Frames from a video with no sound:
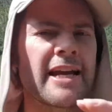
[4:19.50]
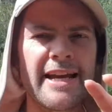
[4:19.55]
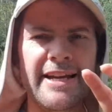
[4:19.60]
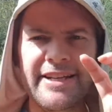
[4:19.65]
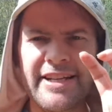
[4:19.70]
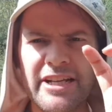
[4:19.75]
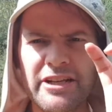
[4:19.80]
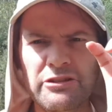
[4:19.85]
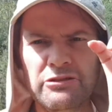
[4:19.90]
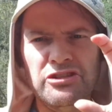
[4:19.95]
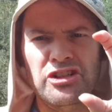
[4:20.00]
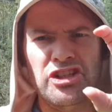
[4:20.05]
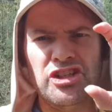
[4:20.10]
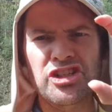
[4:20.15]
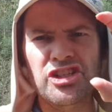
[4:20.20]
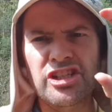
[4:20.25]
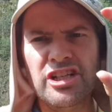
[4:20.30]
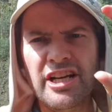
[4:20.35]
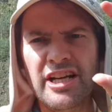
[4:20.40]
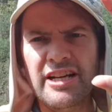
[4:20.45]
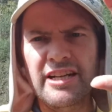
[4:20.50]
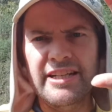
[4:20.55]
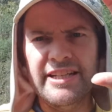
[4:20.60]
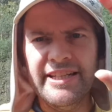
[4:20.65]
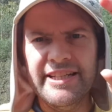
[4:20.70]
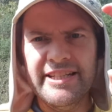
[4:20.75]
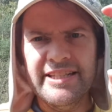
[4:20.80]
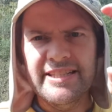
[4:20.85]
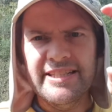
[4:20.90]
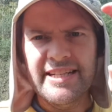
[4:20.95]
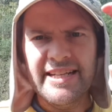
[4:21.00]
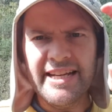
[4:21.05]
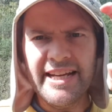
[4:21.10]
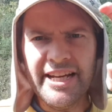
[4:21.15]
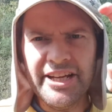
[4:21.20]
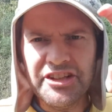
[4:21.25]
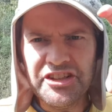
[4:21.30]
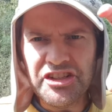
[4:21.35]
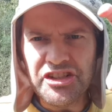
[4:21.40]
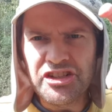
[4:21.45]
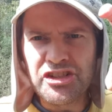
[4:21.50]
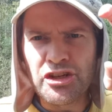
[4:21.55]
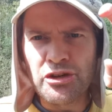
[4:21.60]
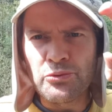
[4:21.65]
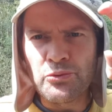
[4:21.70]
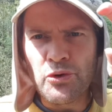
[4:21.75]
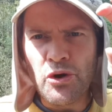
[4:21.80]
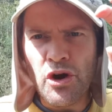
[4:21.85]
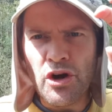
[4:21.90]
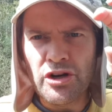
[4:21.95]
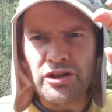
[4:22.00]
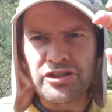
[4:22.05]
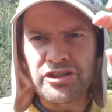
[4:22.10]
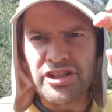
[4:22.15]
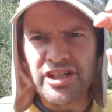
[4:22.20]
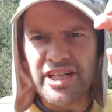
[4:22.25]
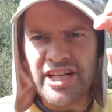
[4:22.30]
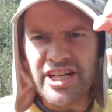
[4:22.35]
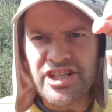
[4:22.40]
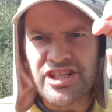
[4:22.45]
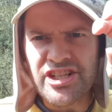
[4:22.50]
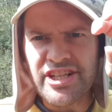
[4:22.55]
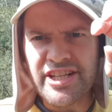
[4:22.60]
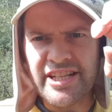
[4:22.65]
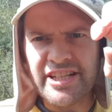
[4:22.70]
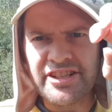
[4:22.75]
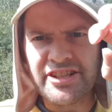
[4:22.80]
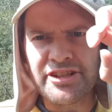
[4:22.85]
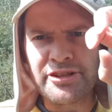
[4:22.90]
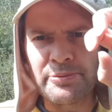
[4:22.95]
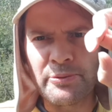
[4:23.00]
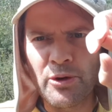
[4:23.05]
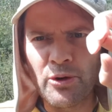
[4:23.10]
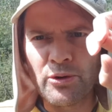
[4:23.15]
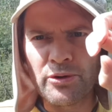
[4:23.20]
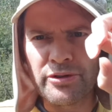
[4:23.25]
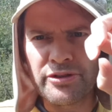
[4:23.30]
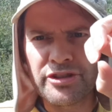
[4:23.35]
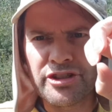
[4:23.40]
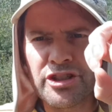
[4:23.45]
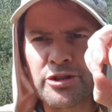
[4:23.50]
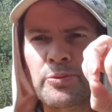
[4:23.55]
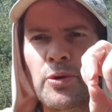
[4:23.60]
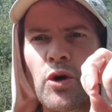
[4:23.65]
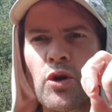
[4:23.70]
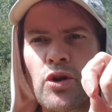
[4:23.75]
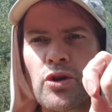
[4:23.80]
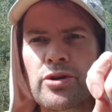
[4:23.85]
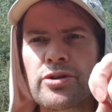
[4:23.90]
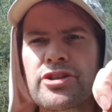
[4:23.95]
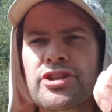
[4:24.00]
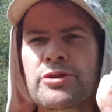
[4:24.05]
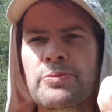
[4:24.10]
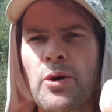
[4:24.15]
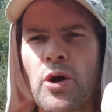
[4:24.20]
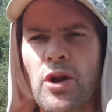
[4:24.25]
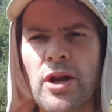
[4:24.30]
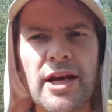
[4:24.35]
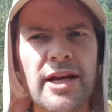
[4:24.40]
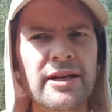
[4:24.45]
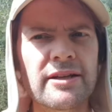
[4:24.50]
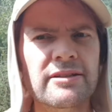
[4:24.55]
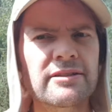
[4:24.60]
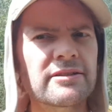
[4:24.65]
And then it just slowly eats into the rock, so it actually gets smaller and smaller and smaller.